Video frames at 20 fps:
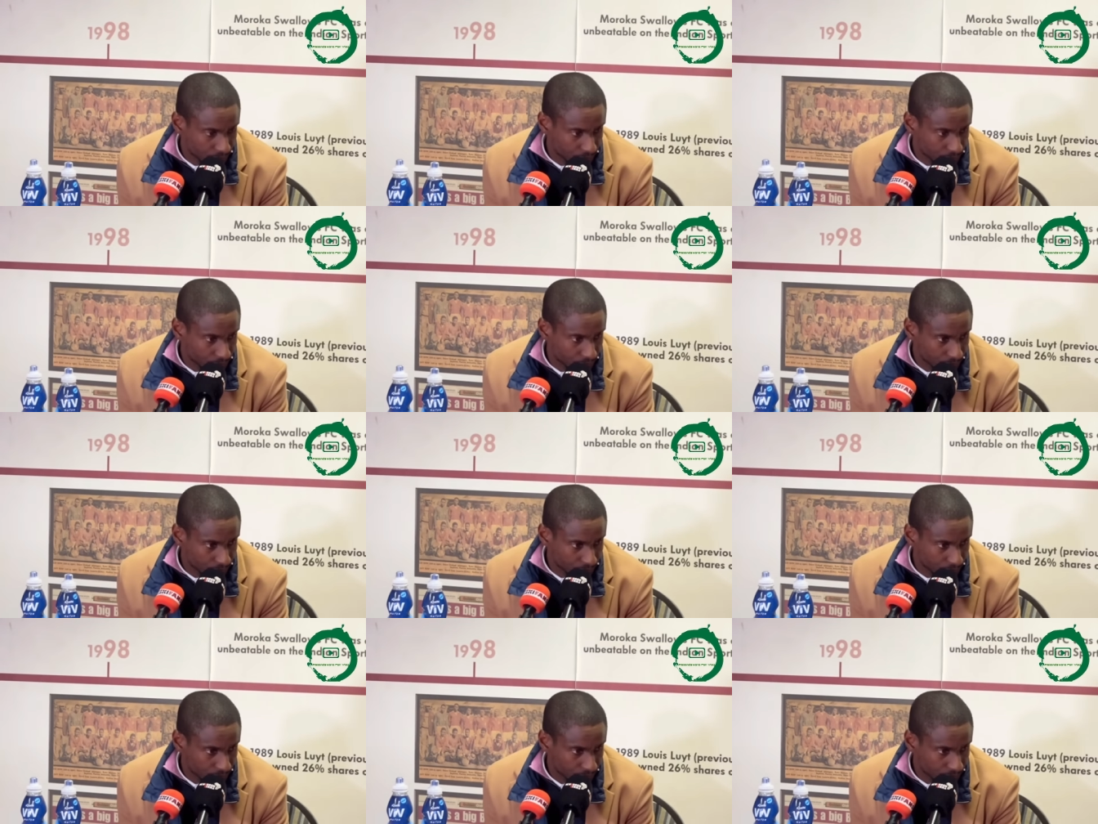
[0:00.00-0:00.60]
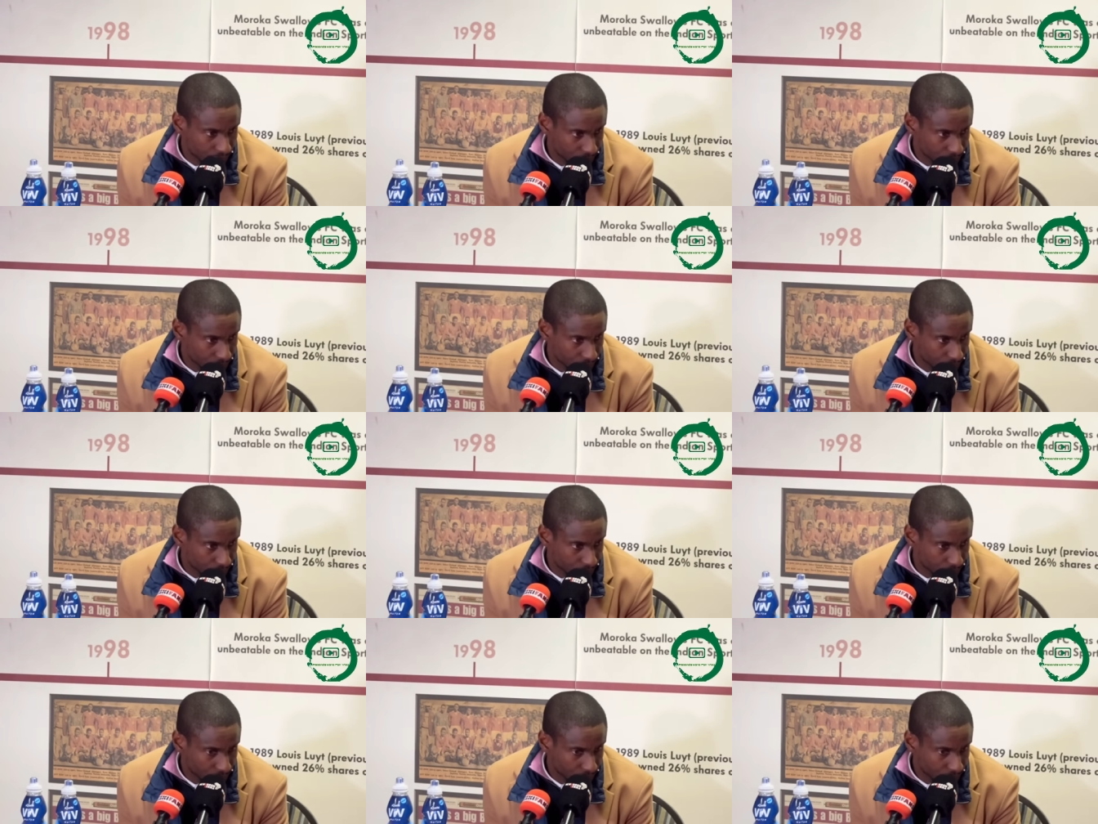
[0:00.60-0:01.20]
they're not seeing their
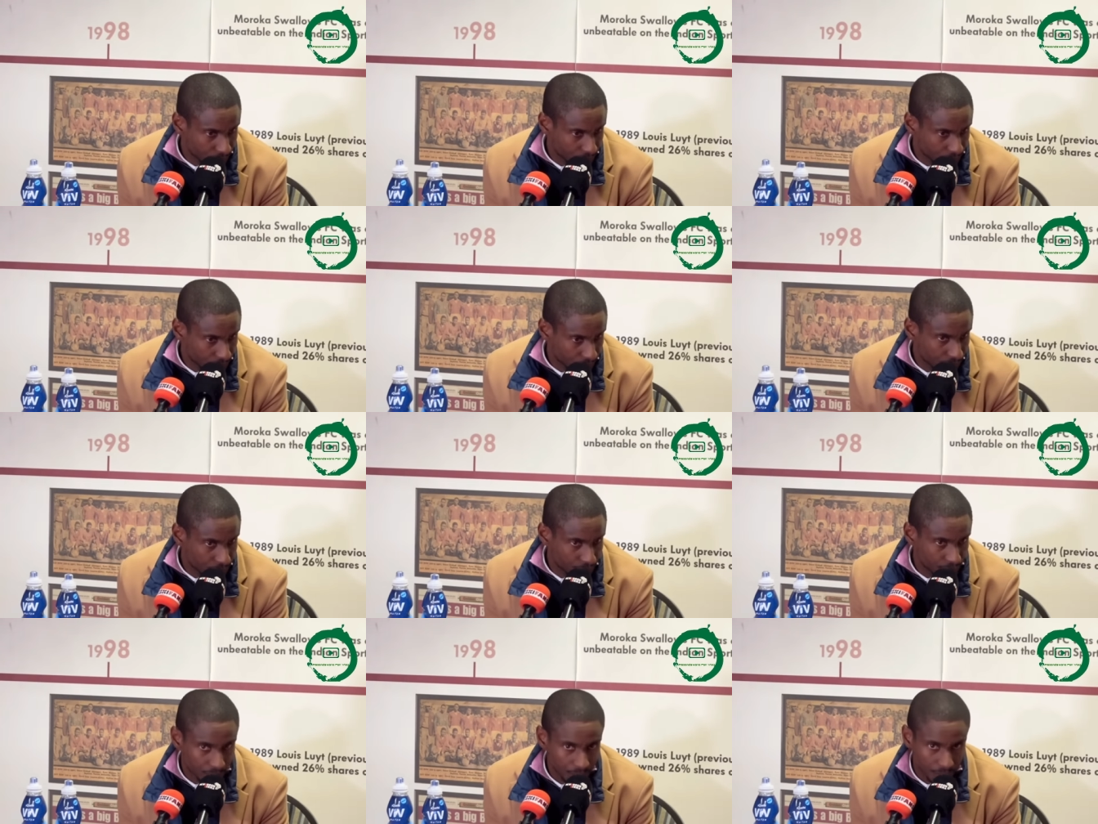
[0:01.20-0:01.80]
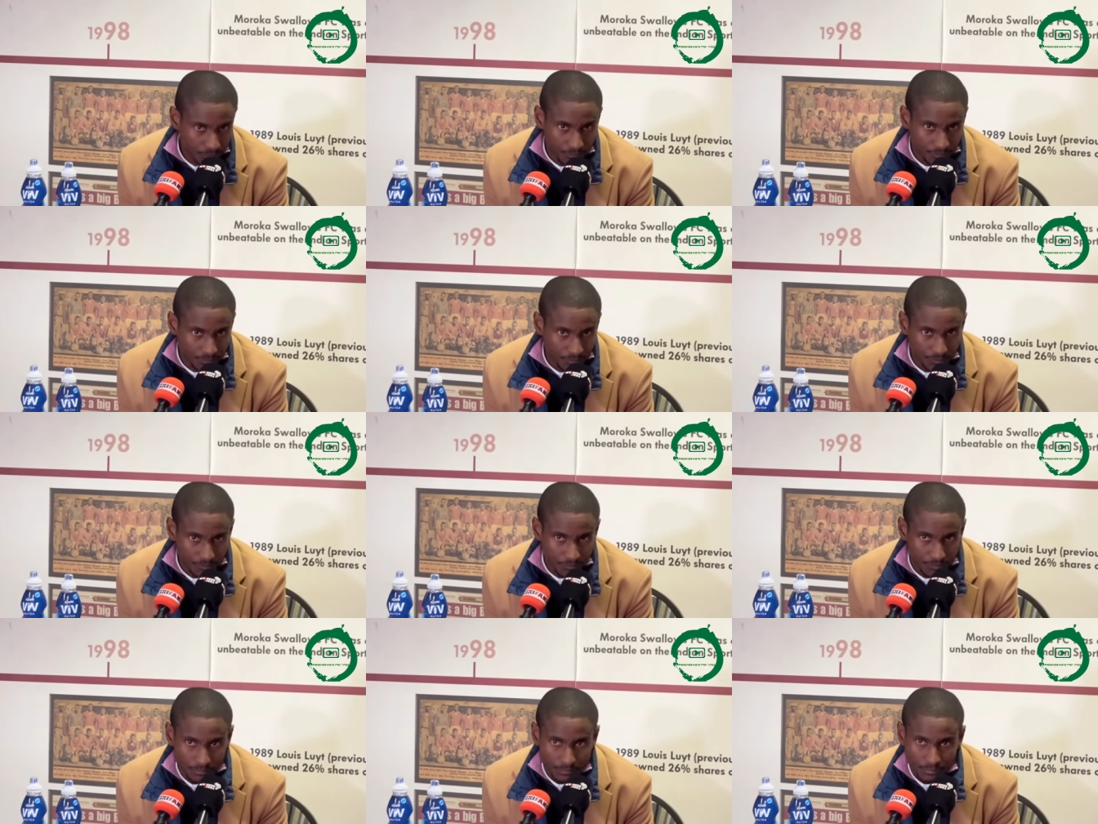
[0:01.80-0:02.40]
families, you know, a
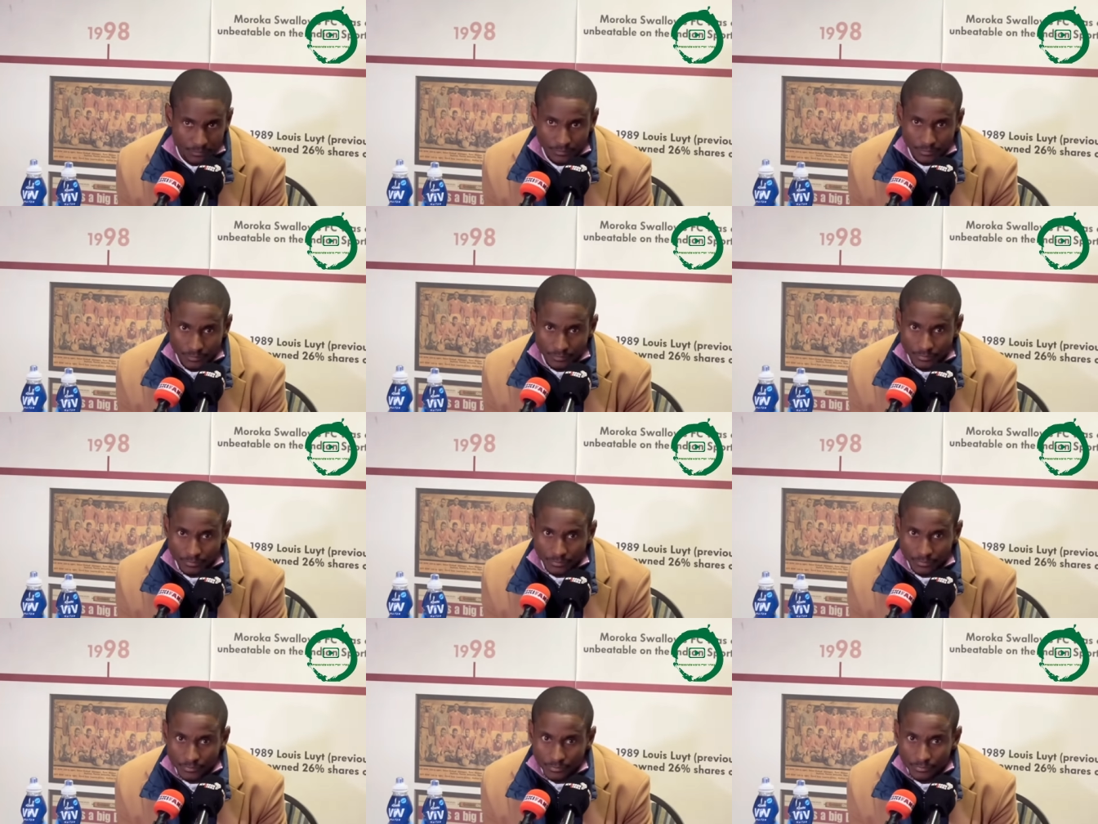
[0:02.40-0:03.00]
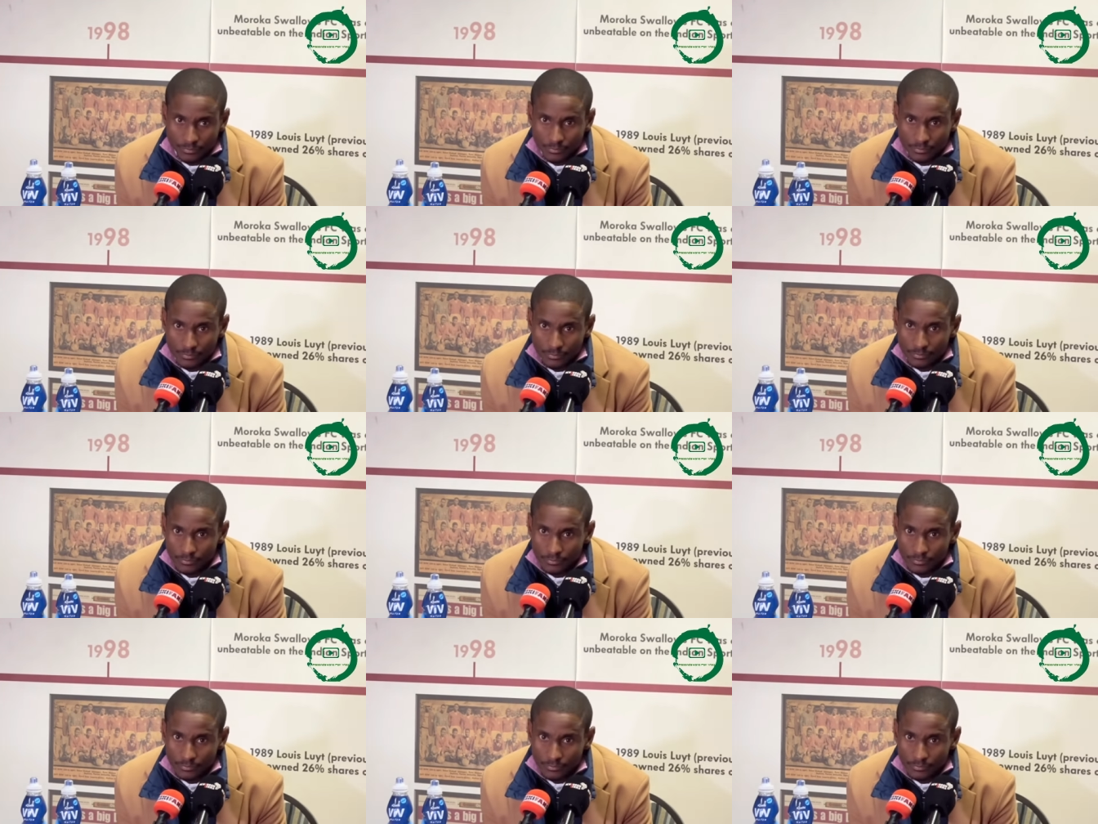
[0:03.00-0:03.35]
combination of all these factors.